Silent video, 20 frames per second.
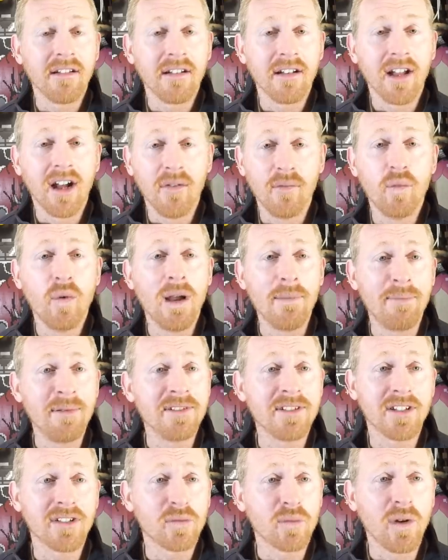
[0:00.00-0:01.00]
of
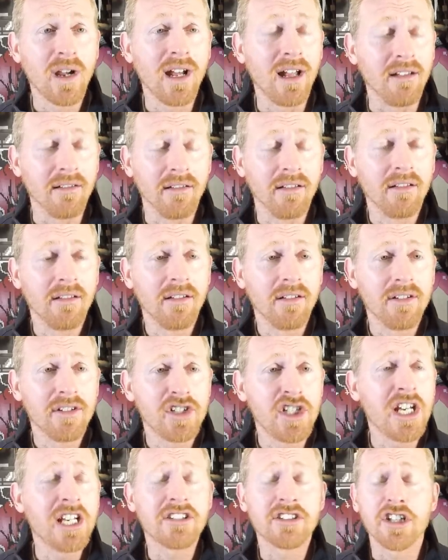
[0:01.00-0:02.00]
weapons as well.
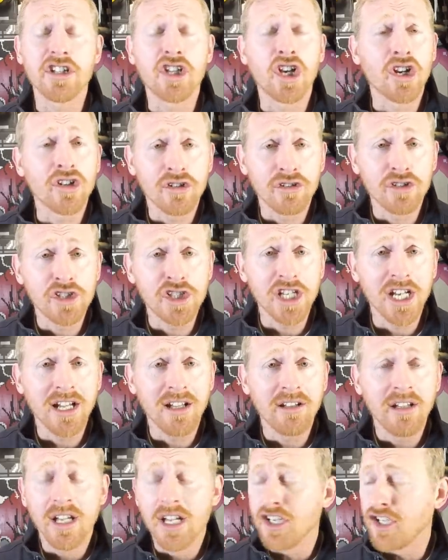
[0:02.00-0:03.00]
She has the turtle
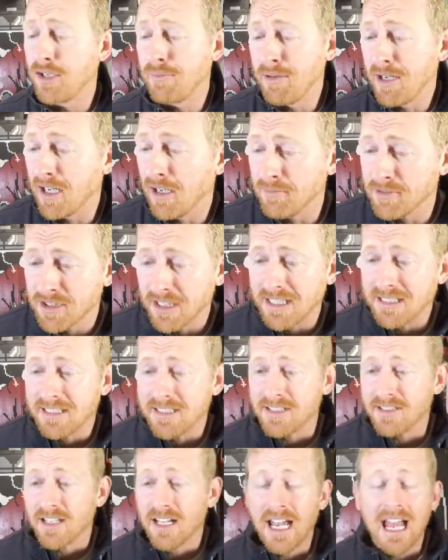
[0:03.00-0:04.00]
shell. She becomes like
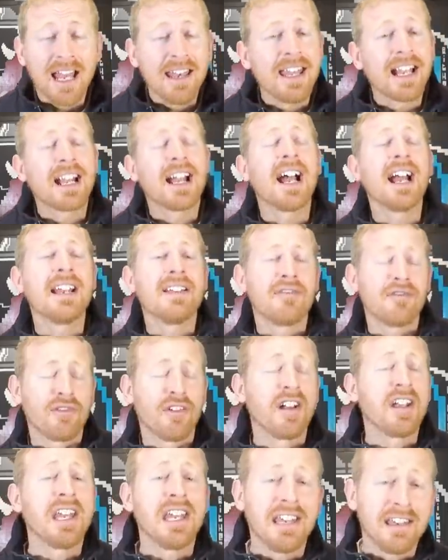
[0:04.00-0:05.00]
this, and they're kind of
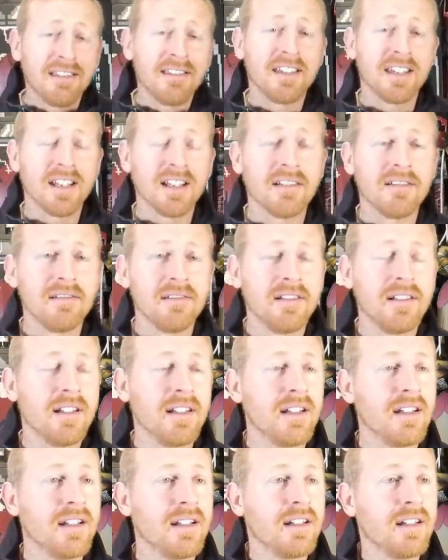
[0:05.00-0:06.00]
funny, you know?
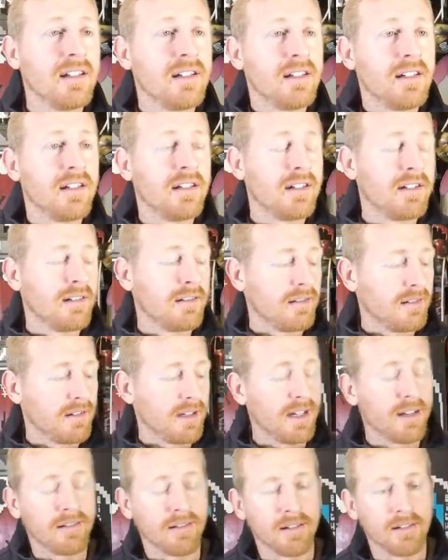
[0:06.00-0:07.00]

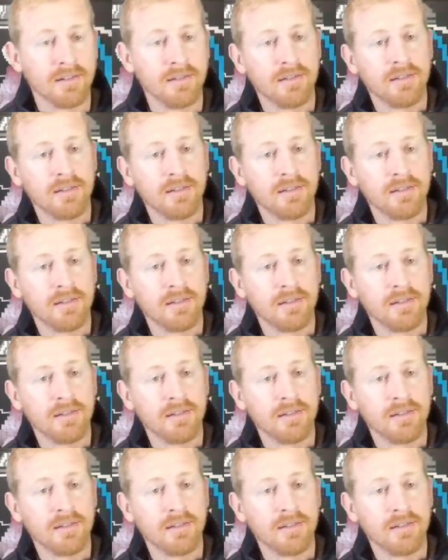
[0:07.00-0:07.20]
I don't know.